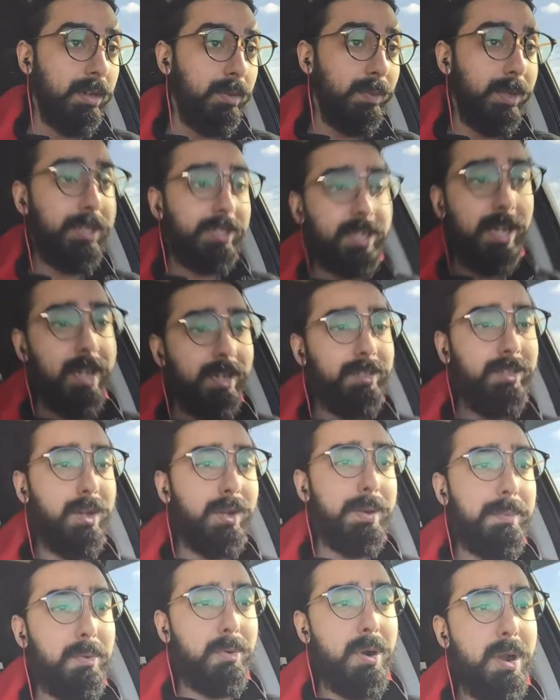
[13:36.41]
which,
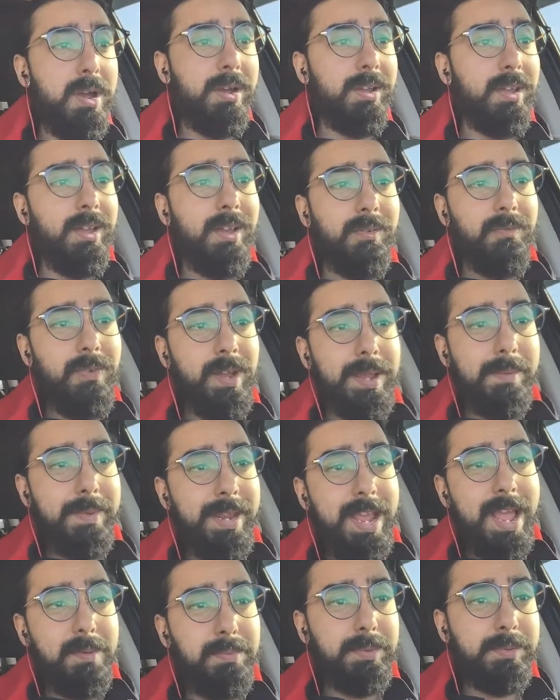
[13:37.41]
don't get me wrong, fucking
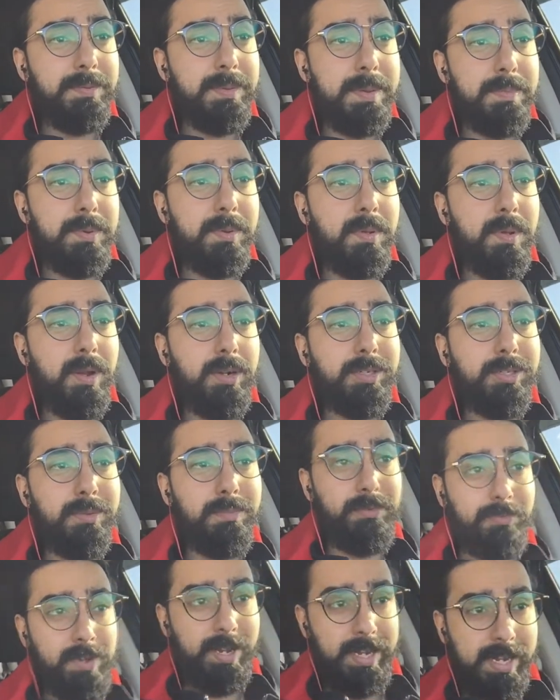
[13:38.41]
Minneapolis people are
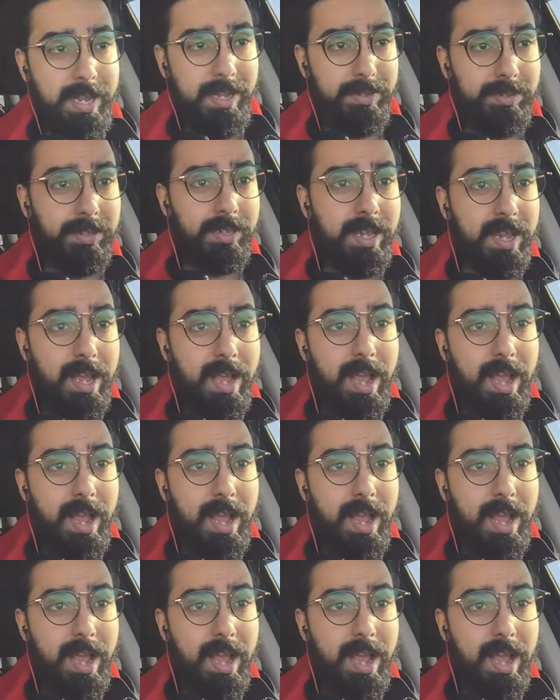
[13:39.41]
super fucking nice.